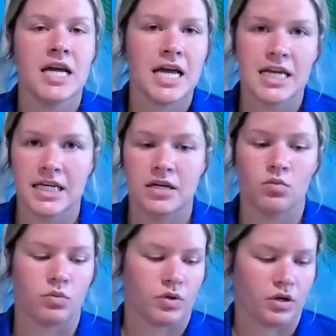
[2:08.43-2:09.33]
And
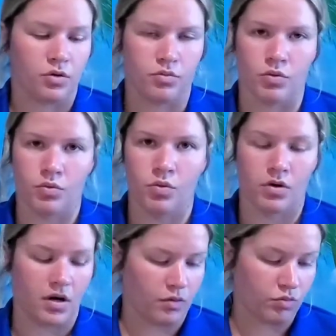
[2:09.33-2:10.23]
again, when we go
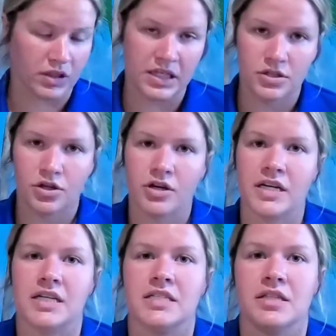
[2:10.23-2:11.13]
to release her,
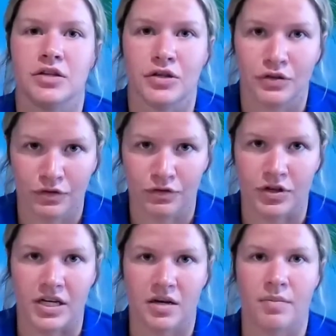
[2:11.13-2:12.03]
it is the
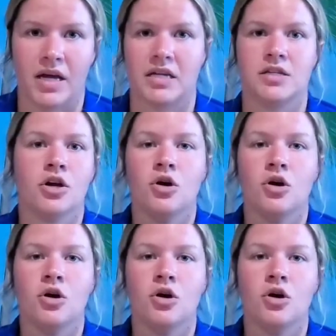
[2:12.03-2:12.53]
free command.